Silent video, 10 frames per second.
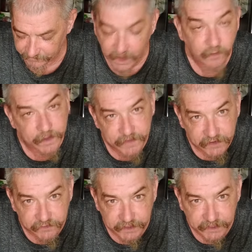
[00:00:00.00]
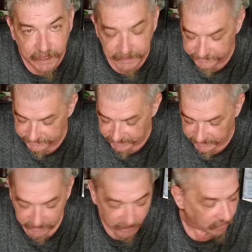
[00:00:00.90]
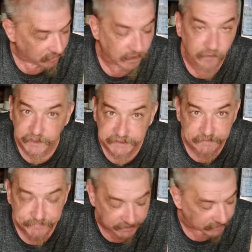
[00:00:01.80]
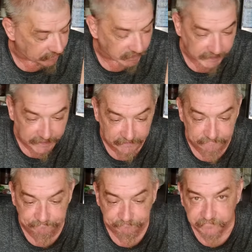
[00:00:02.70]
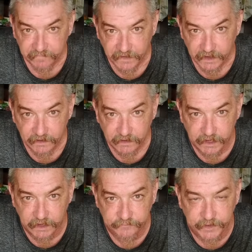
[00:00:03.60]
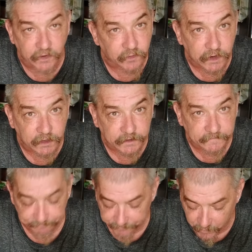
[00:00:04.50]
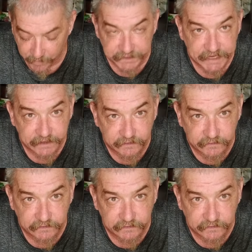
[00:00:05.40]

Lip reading: that way you can kind of see what we typically would eat if we go to work. We would take,